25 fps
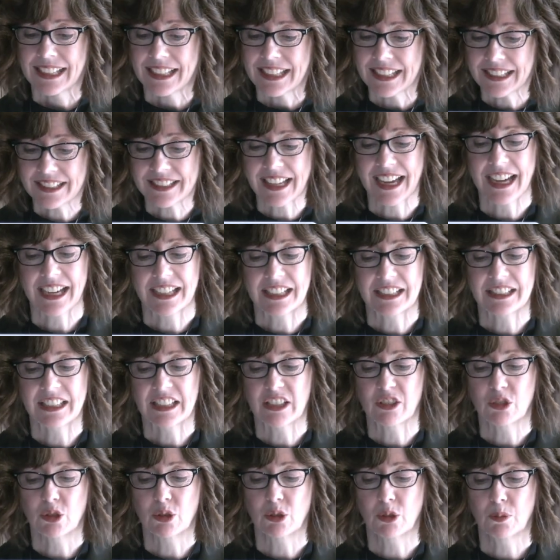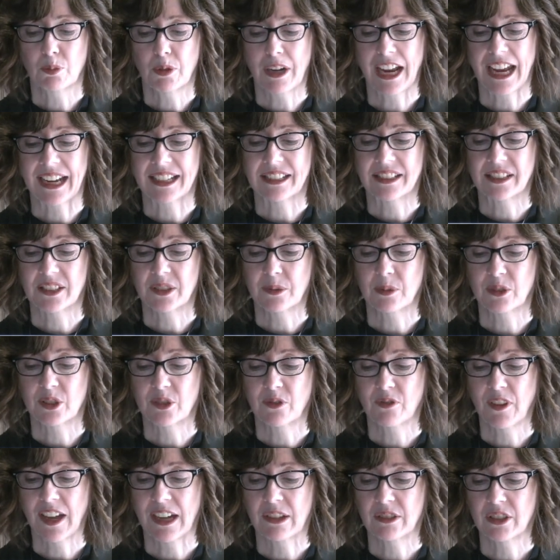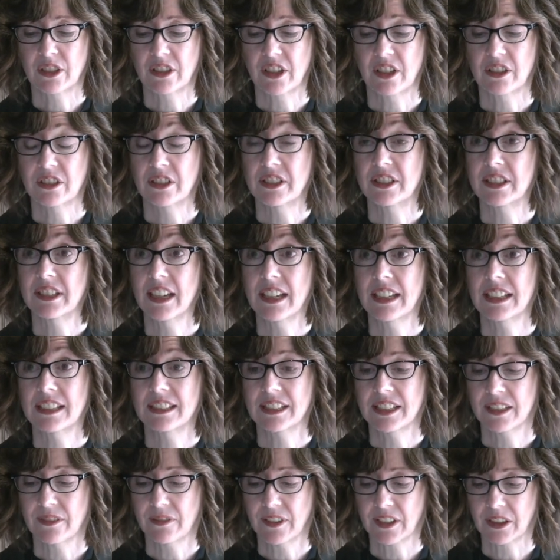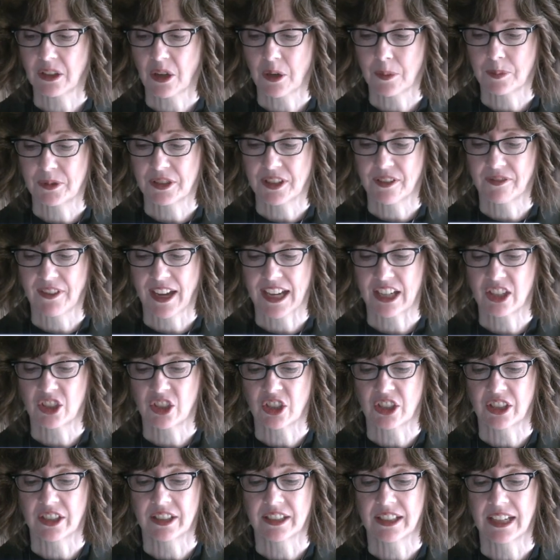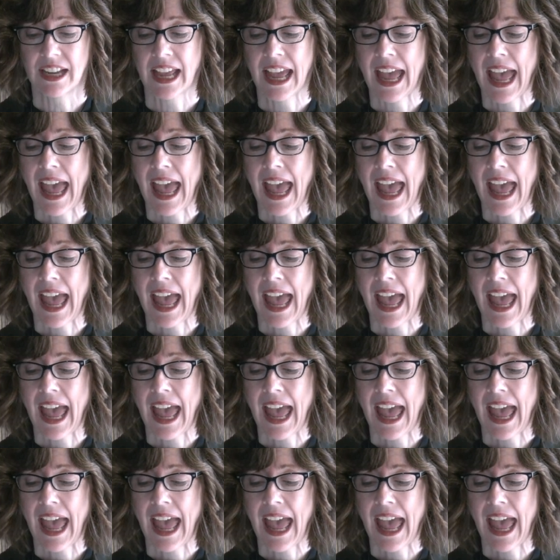His architectural practice was founded on scientific observation